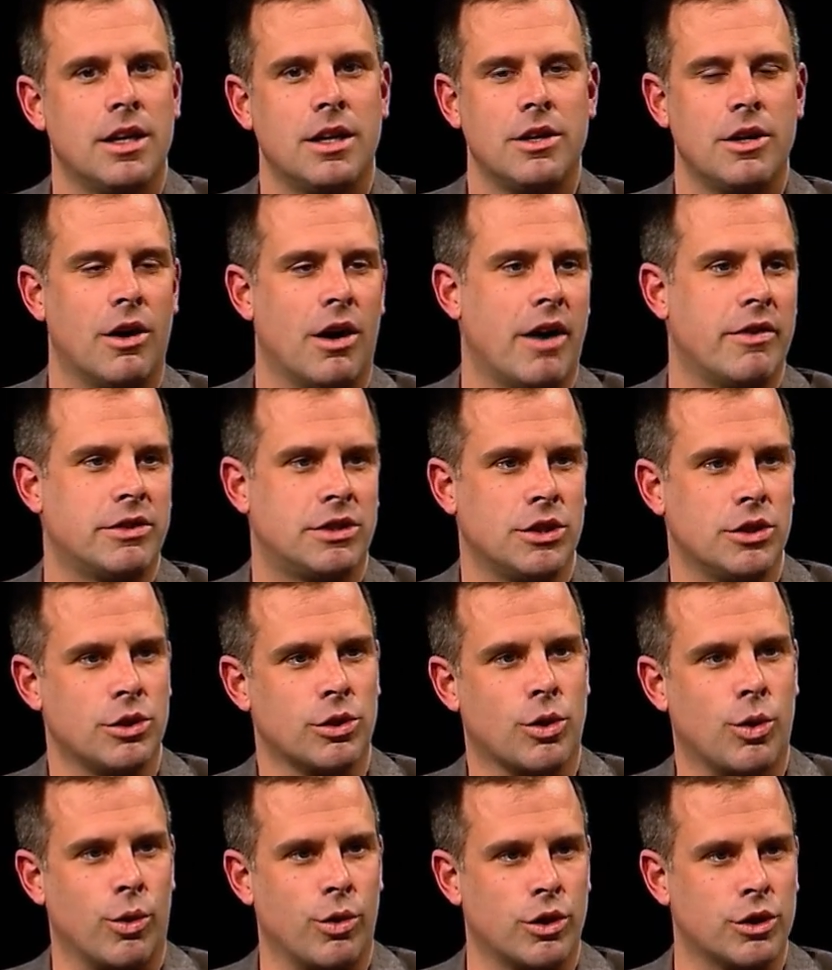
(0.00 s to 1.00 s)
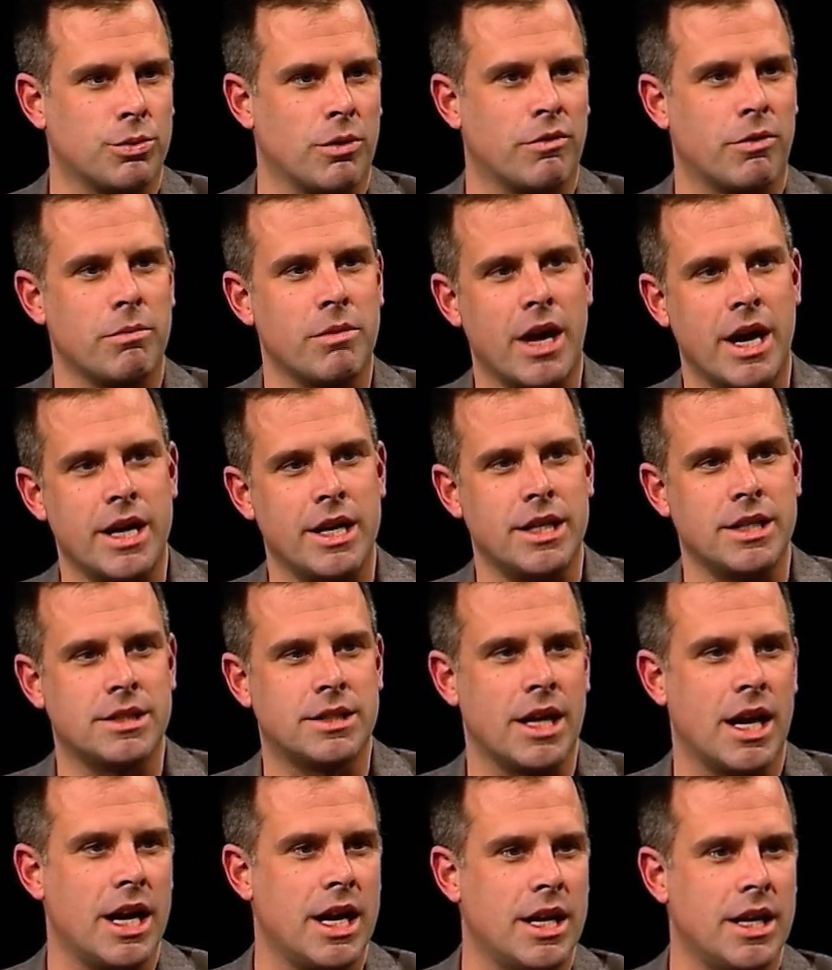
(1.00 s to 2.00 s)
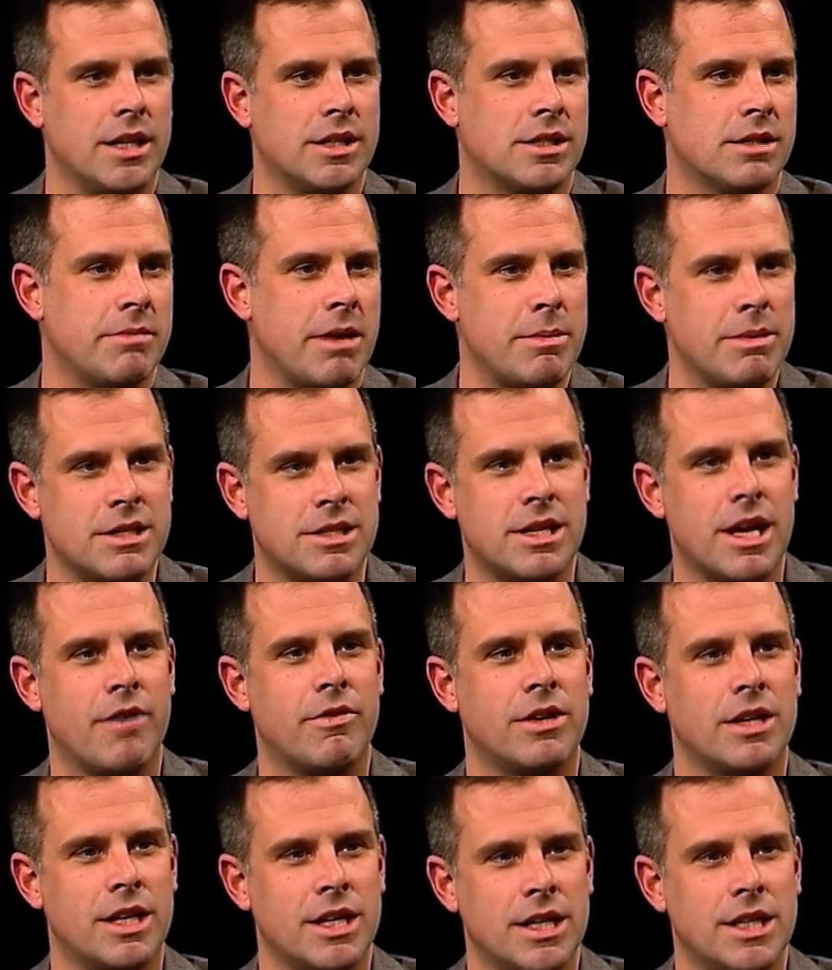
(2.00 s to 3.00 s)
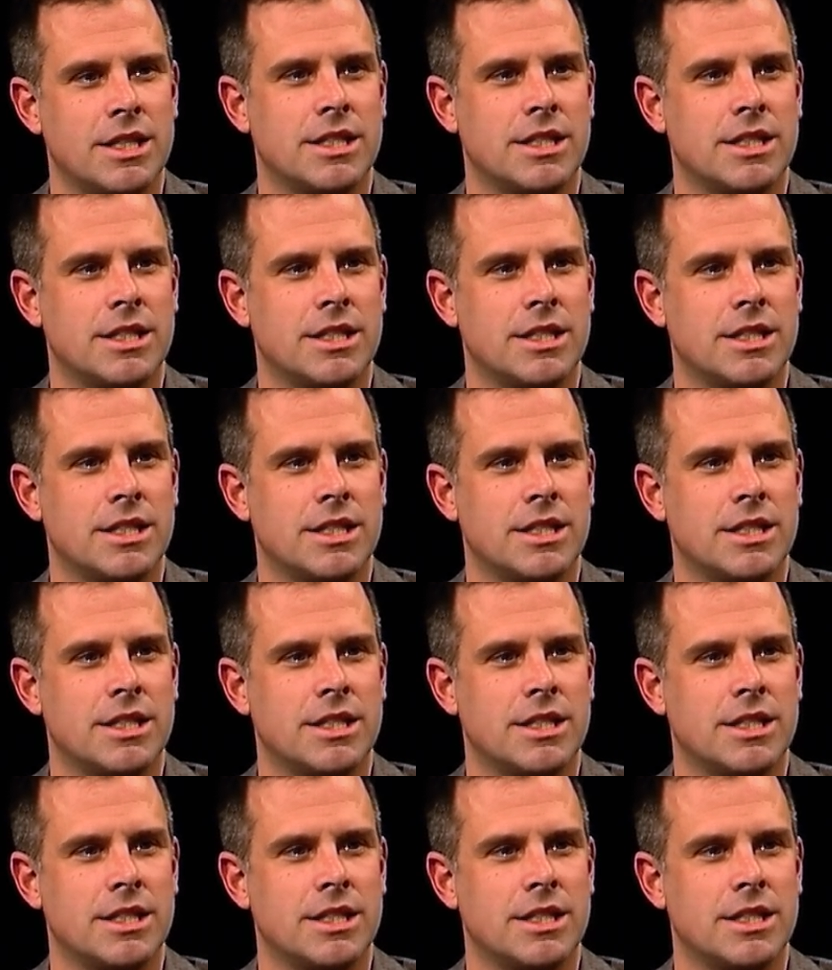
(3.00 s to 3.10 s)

You're obviously your core just went from 90s to 80s and yeah, maybe I was 70s, trying to lose